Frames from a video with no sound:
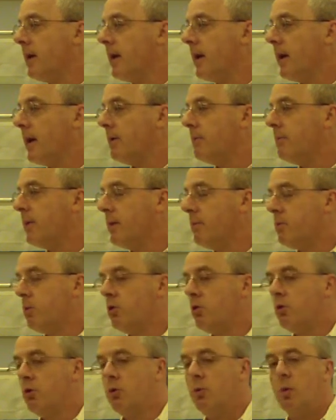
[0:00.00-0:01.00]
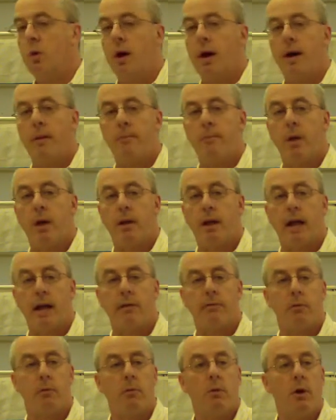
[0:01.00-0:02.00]
and people who, um, a
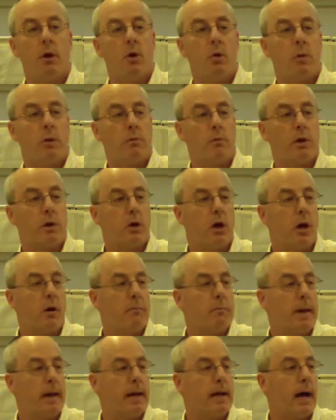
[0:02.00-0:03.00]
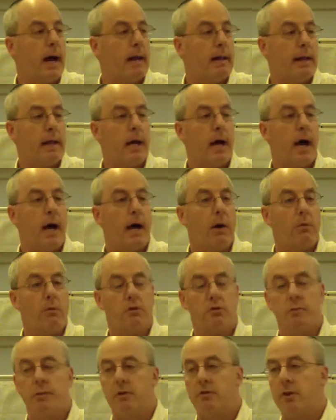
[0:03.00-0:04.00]
lot of them, what we call made aliyah,
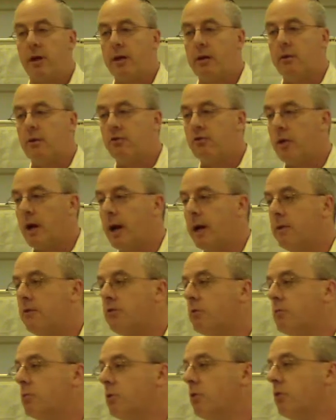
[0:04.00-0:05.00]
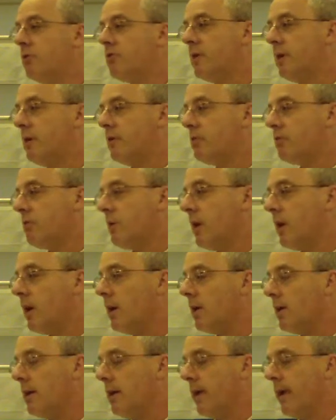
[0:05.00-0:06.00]
which means they decided to move to Israel.
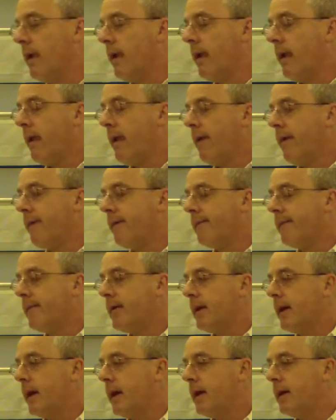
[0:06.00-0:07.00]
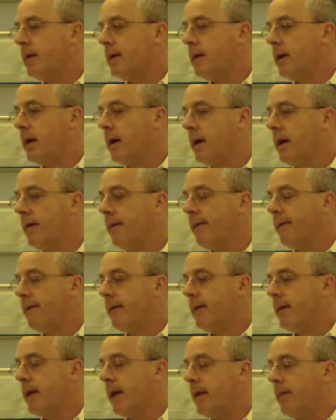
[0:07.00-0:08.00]
And, uh,
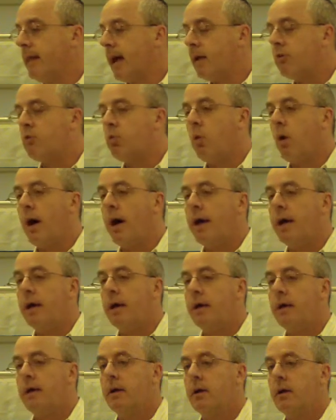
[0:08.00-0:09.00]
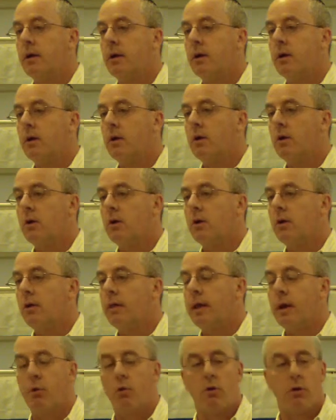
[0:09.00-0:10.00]
and that's why
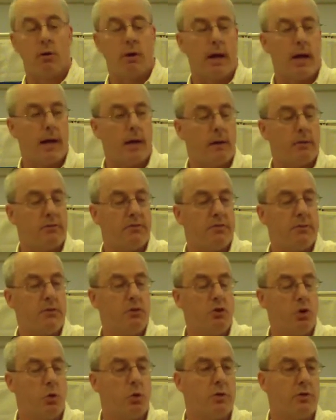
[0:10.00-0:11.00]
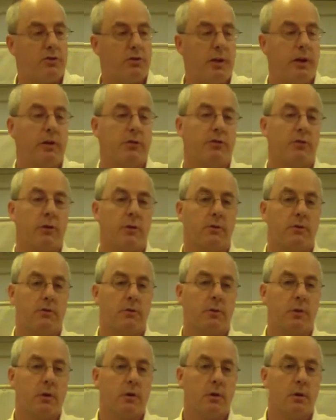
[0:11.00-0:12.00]
there were a lot of dual
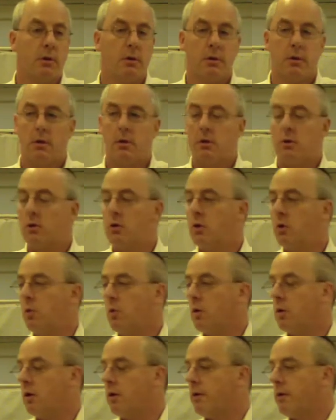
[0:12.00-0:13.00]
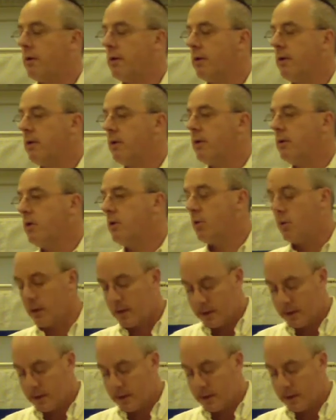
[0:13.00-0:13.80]
citizens who were, who were